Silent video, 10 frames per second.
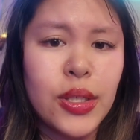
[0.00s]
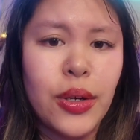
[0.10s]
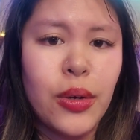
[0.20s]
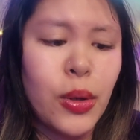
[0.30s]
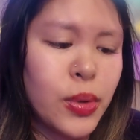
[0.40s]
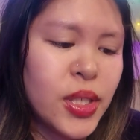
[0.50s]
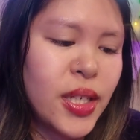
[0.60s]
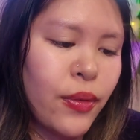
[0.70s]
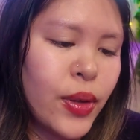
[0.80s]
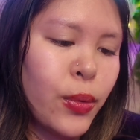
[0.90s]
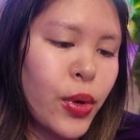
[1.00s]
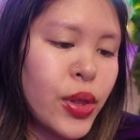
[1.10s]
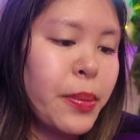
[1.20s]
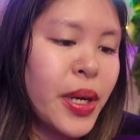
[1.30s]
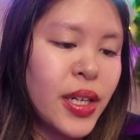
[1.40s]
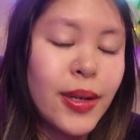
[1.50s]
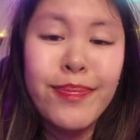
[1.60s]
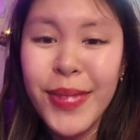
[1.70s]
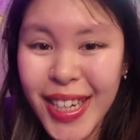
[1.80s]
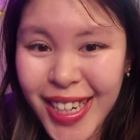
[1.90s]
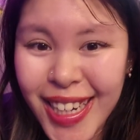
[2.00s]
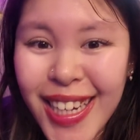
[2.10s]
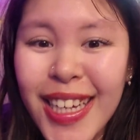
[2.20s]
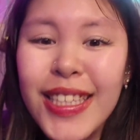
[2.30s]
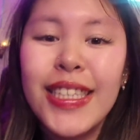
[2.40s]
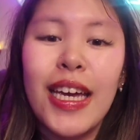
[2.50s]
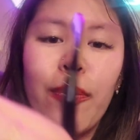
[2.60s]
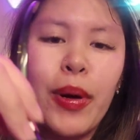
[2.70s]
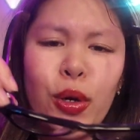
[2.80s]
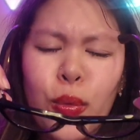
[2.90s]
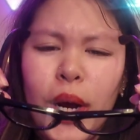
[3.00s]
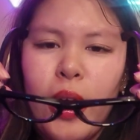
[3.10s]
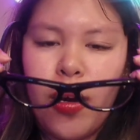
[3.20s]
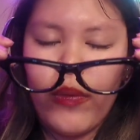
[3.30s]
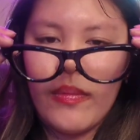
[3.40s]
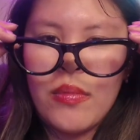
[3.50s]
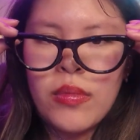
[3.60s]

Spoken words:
So it was definitely worth the money to get better wear.